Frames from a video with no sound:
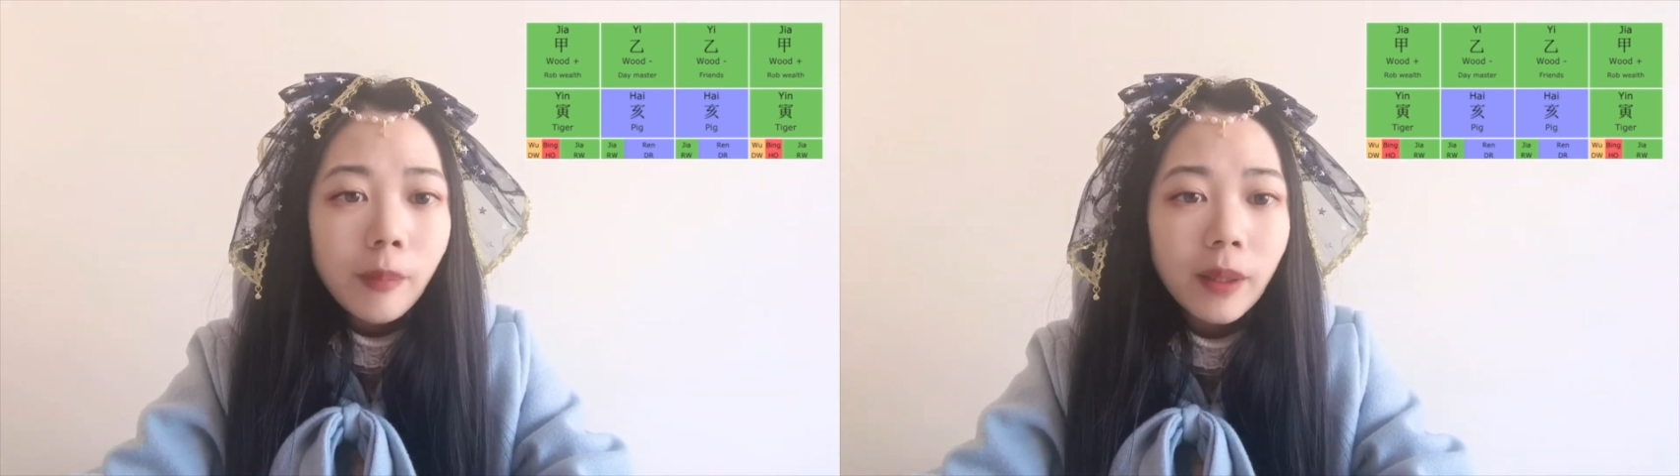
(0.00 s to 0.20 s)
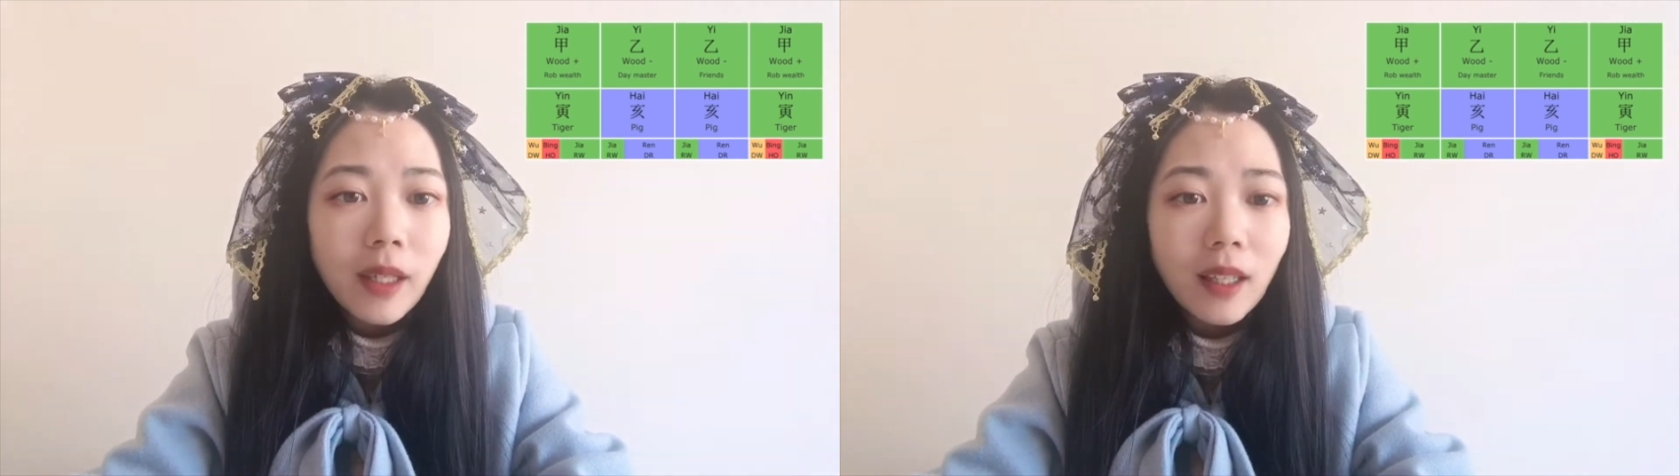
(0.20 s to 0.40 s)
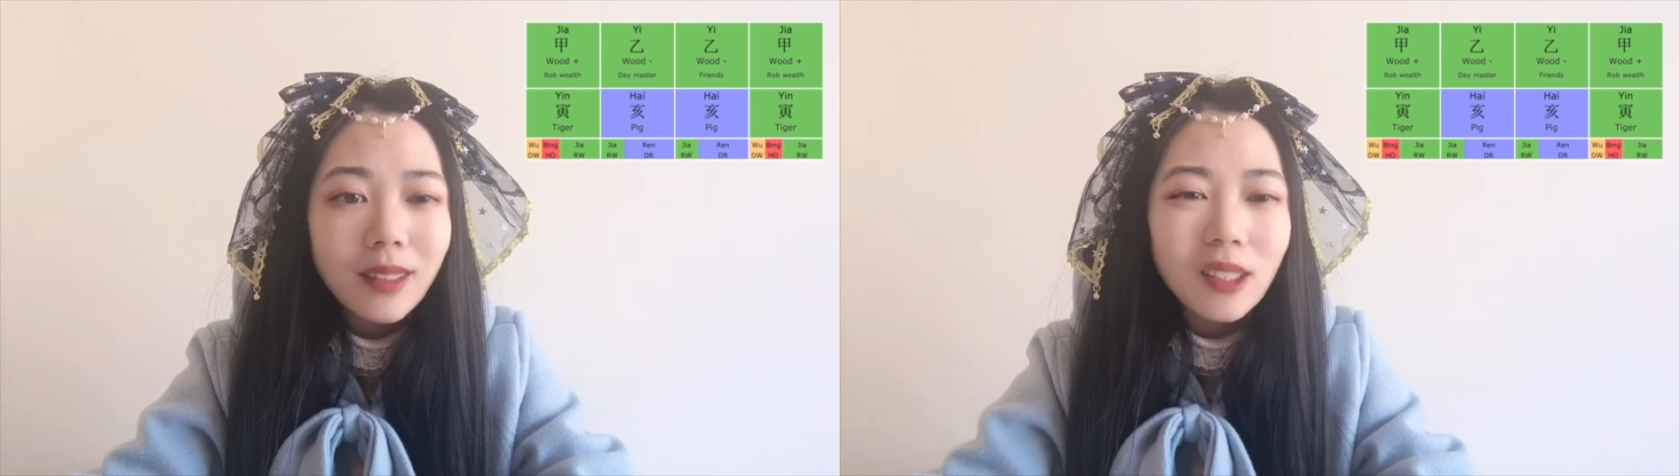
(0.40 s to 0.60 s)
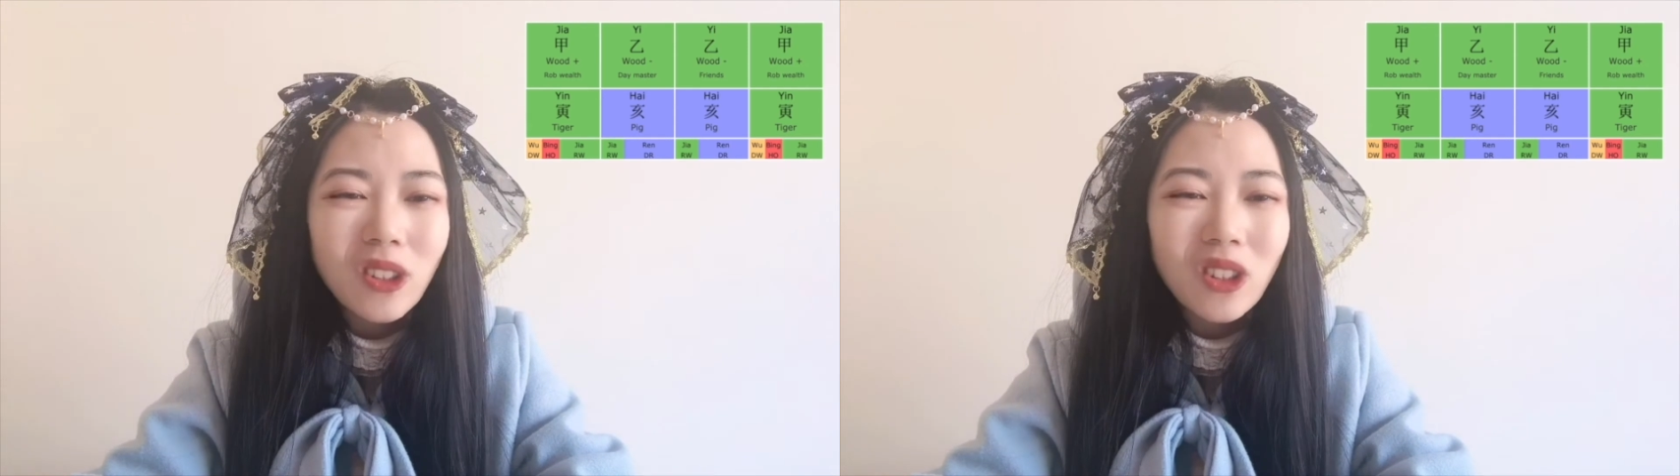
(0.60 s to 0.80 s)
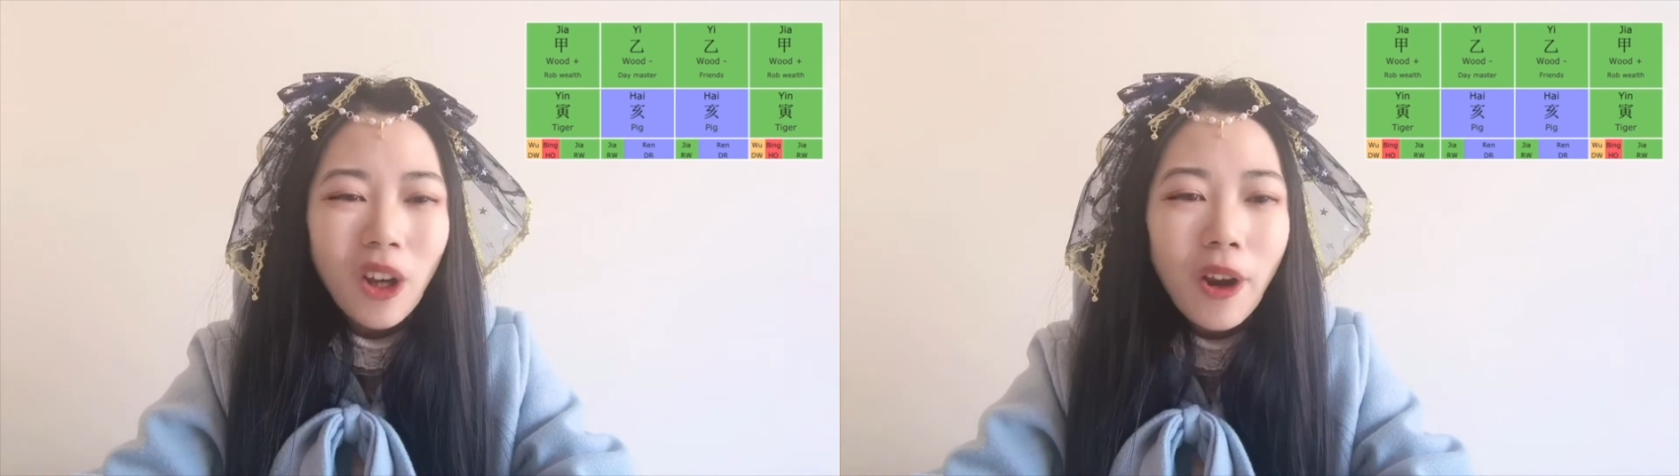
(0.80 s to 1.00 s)
because
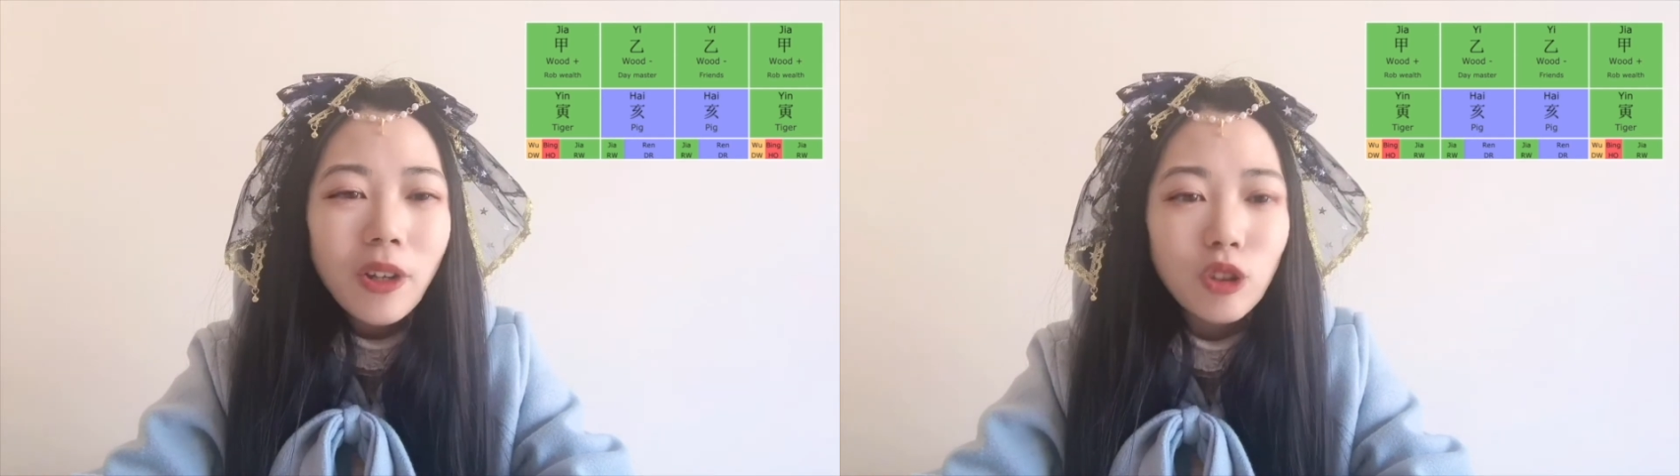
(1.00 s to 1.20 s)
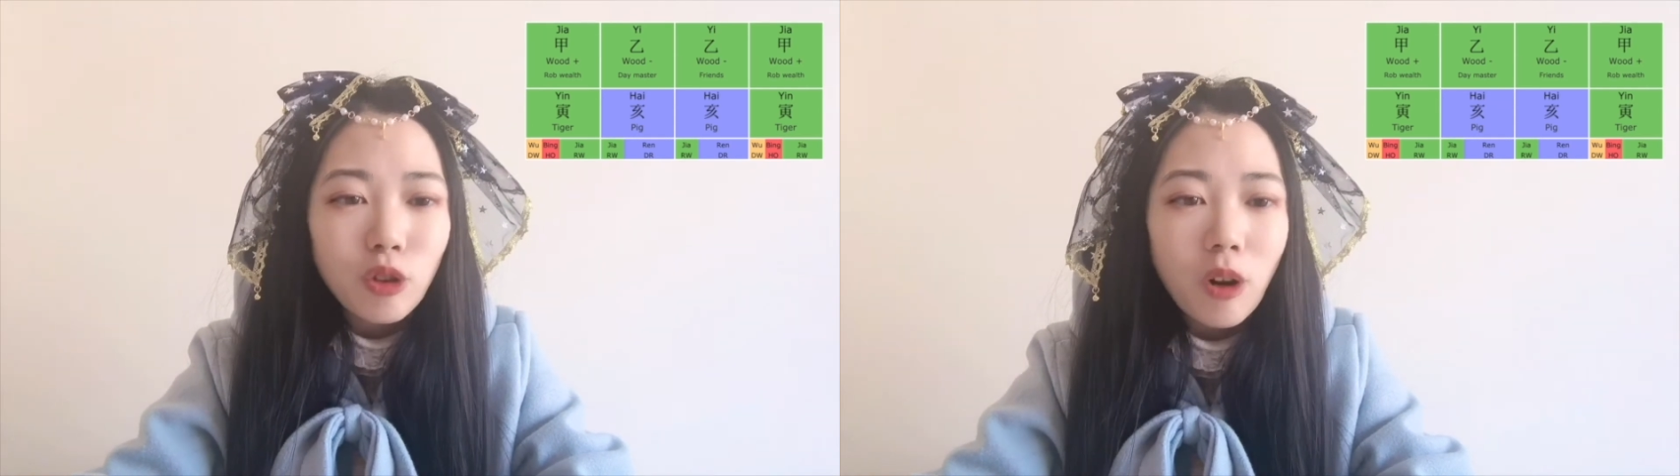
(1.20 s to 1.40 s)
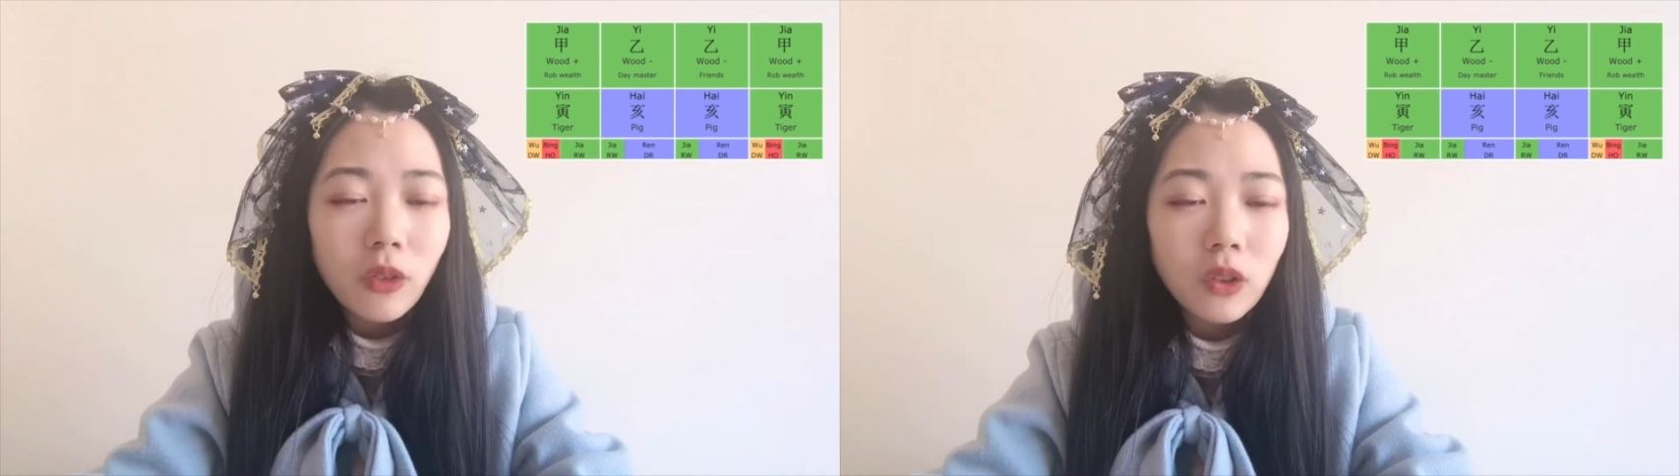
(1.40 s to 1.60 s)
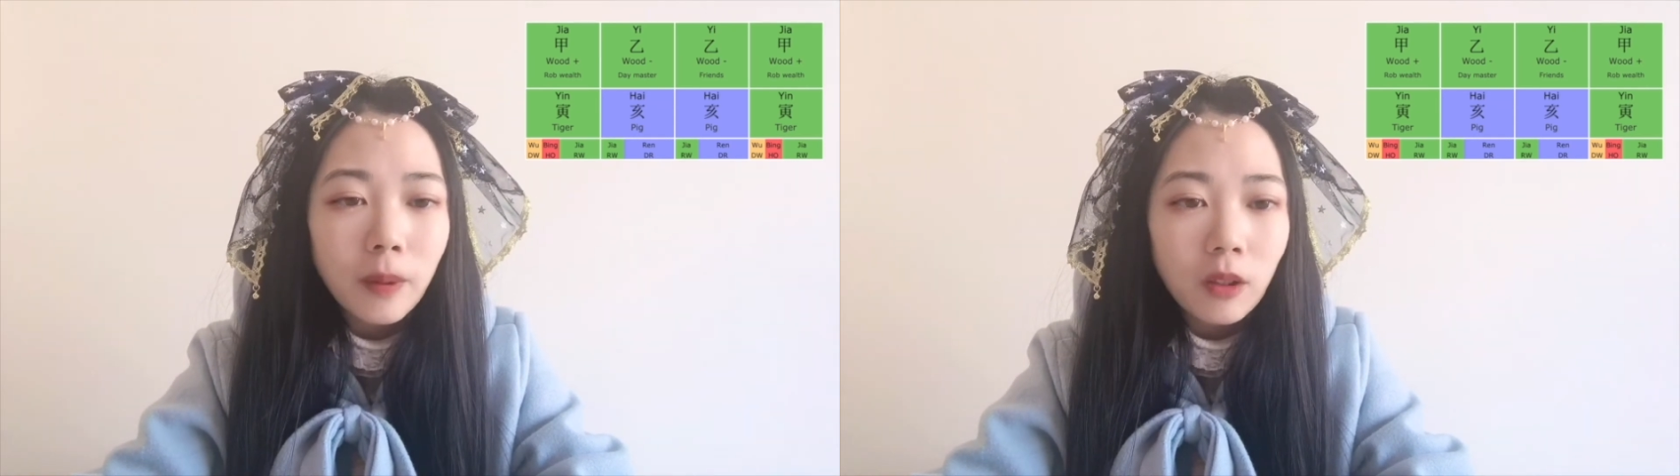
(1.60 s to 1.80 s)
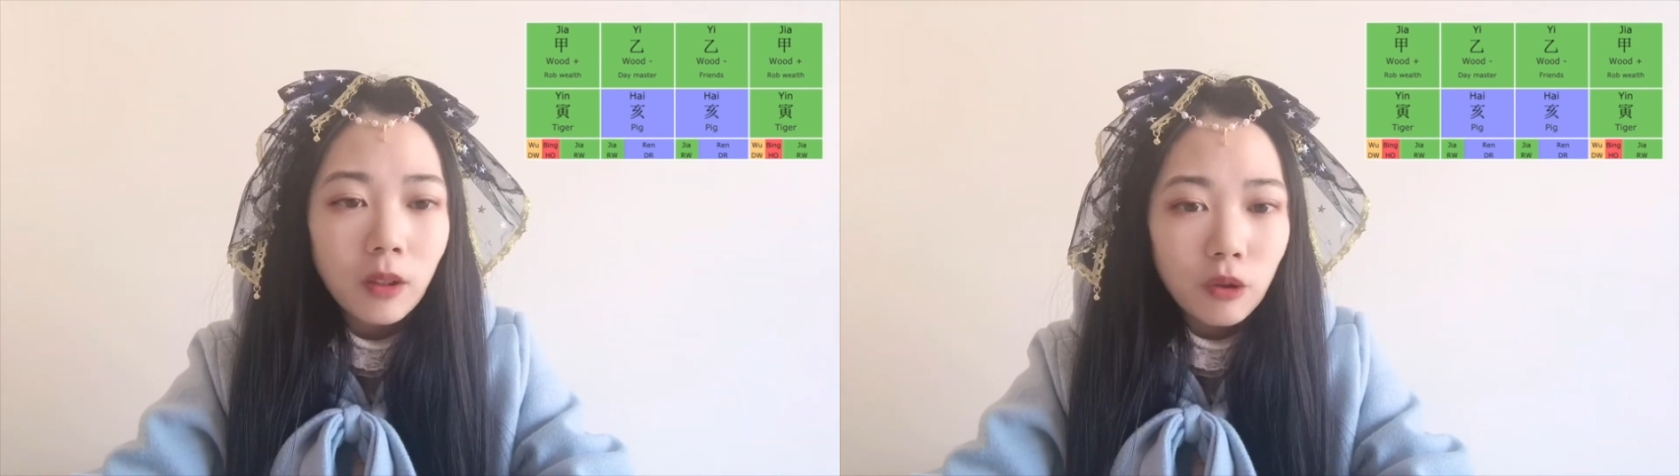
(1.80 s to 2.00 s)
it's too strong to
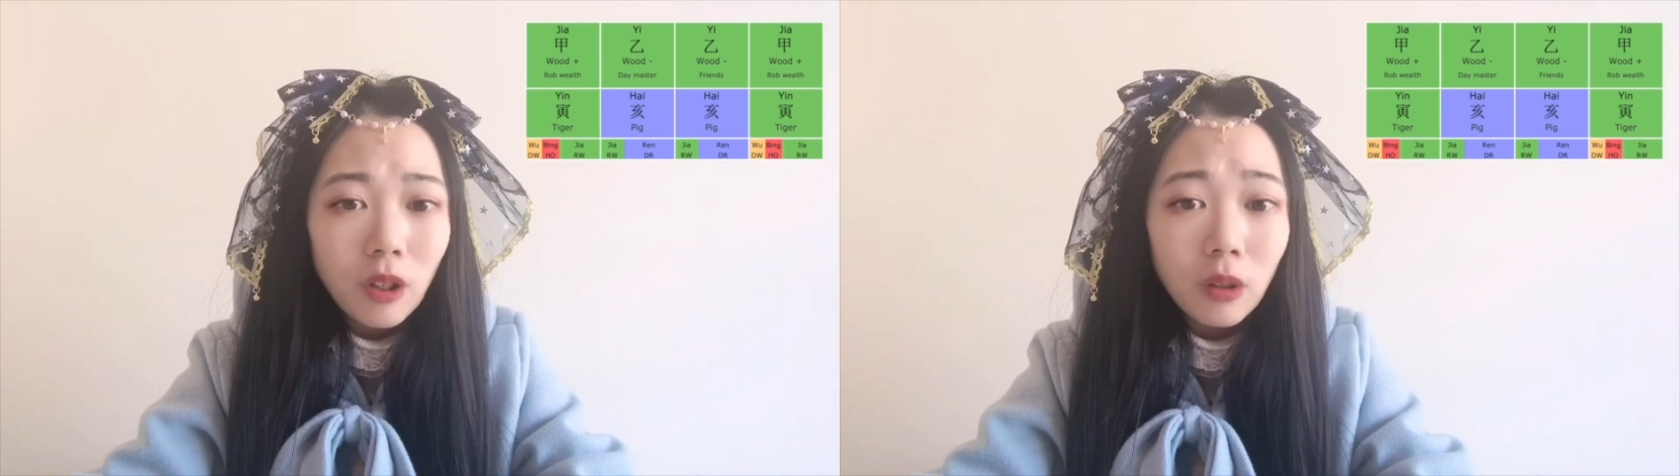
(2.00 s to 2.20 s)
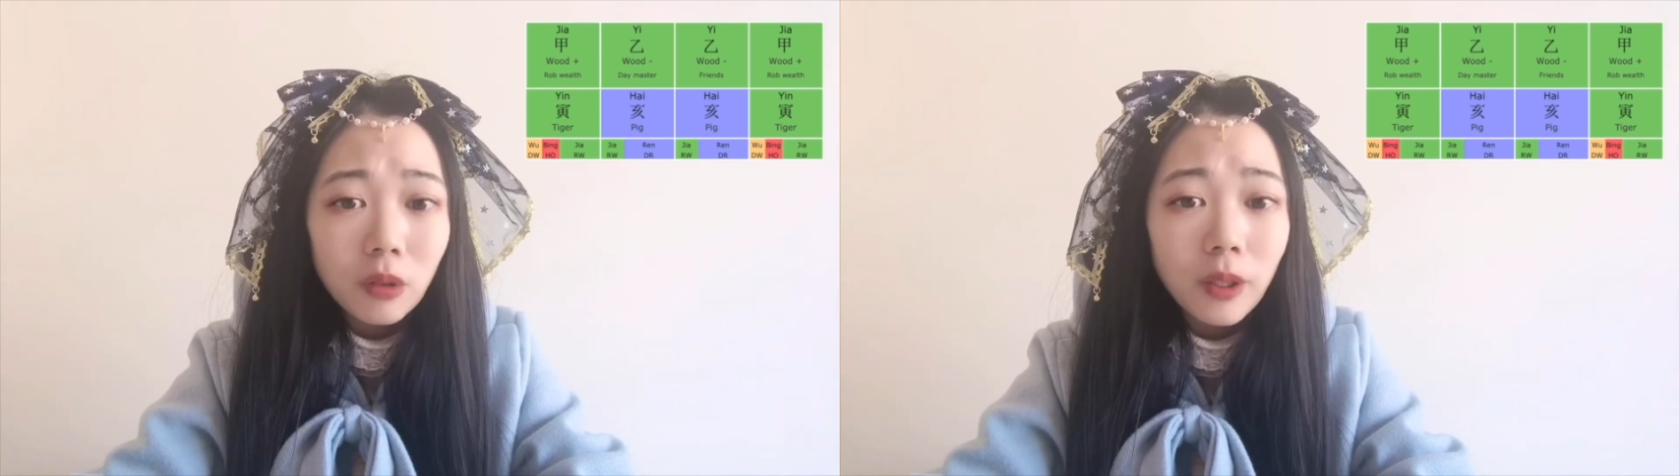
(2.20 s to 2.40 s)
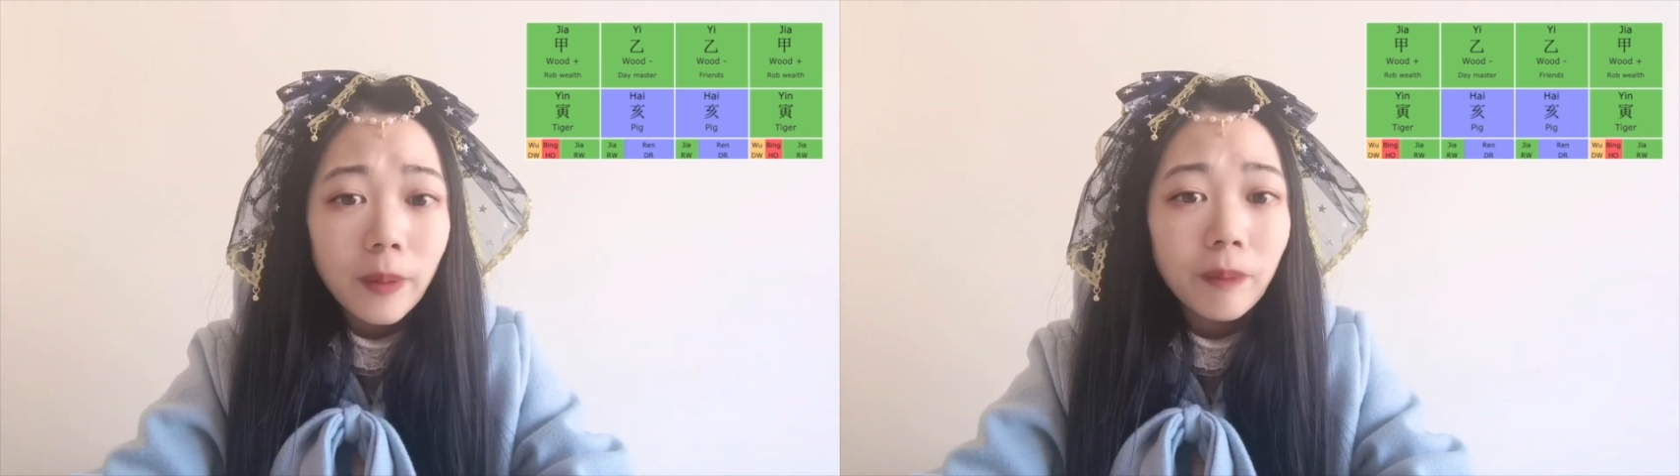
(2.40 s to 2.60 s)
be controlled.